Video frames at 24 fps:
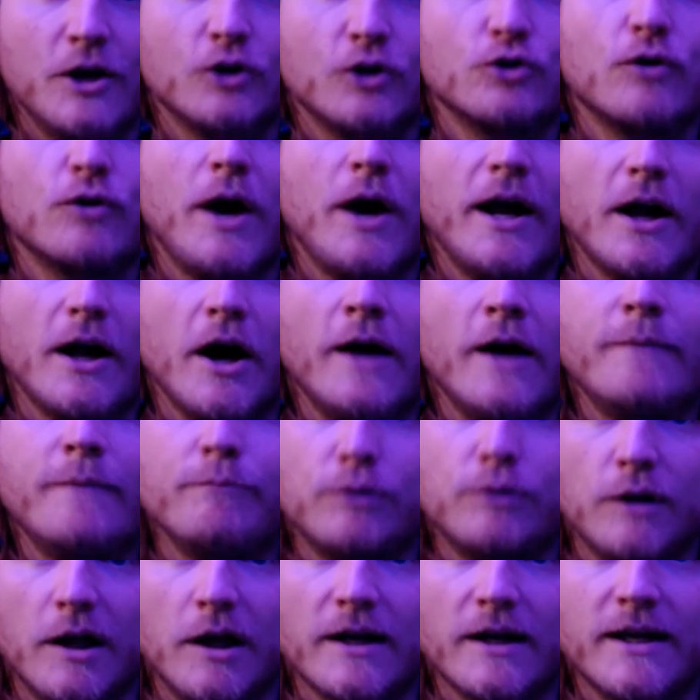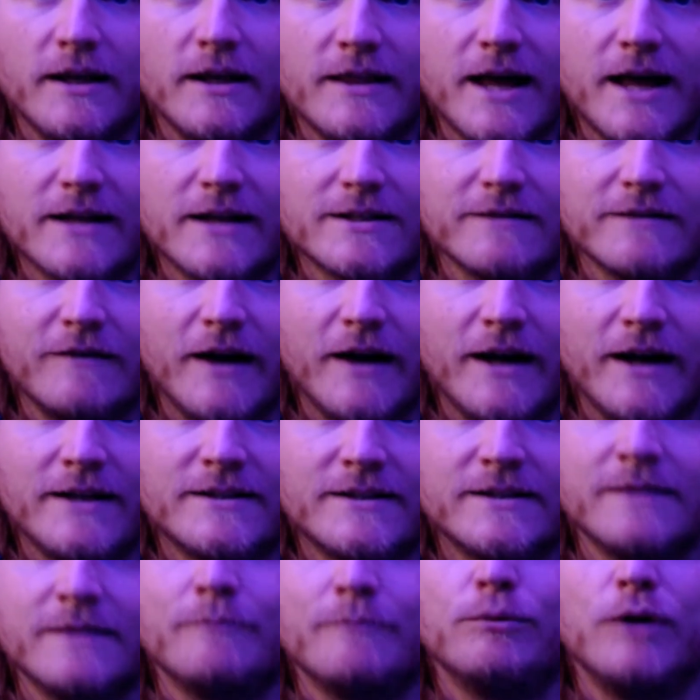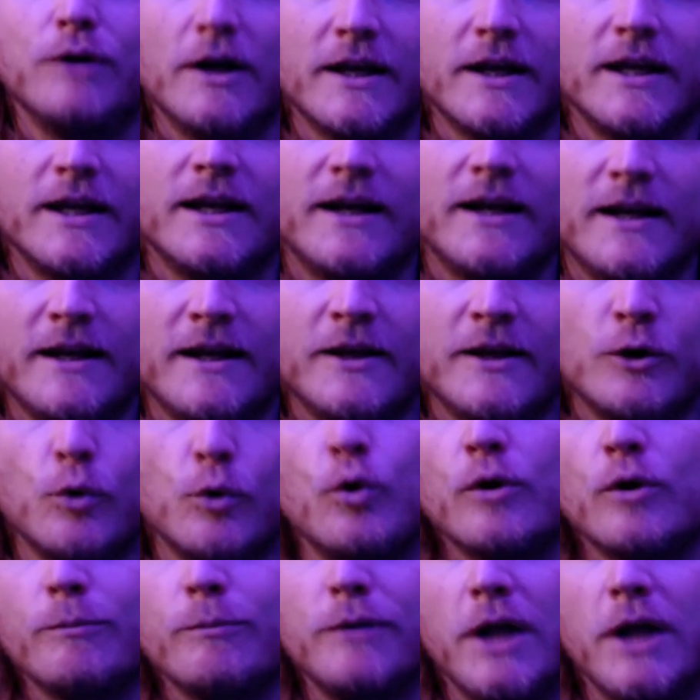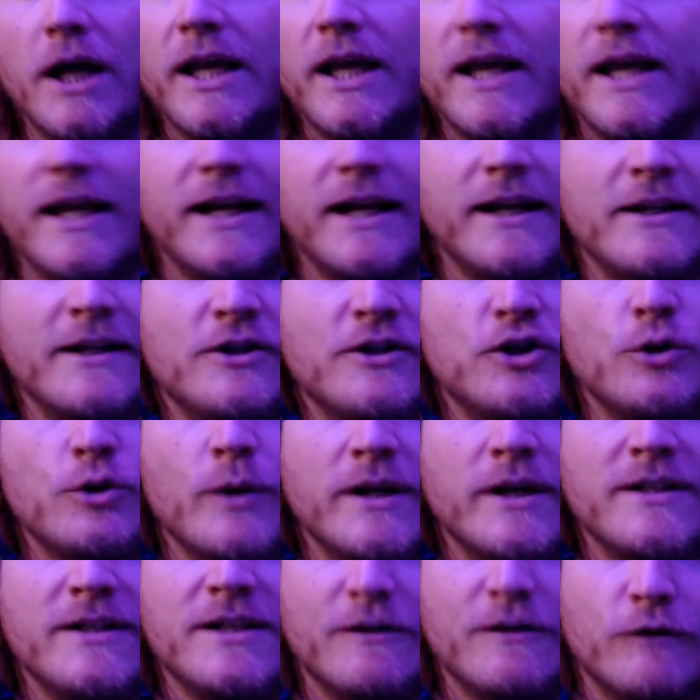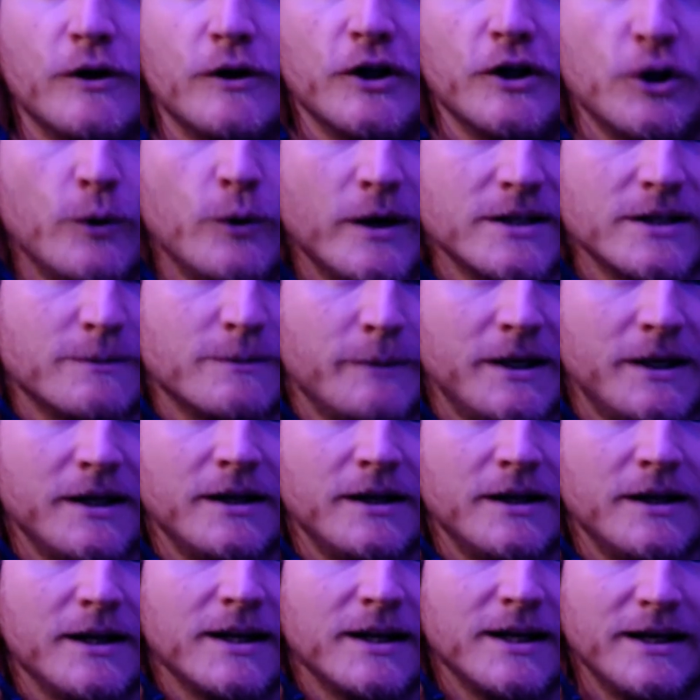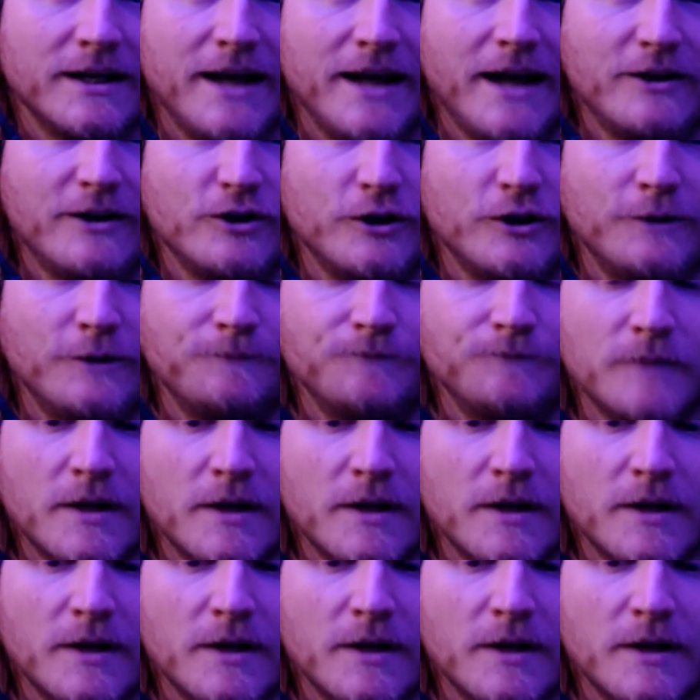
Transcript: try unplugging that device and plugging it in, or plugging it into a different U S B connector.